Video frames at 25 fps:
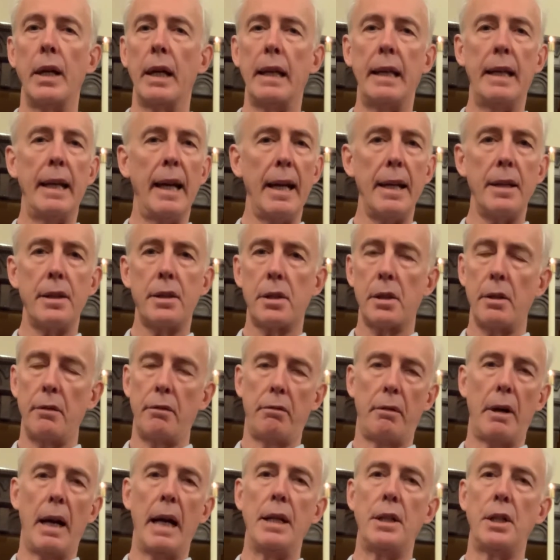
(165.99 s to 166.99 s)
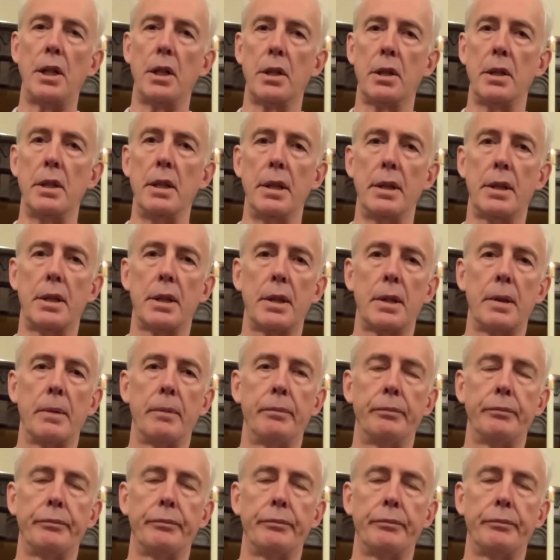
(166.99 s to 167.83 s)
gates of righteousness,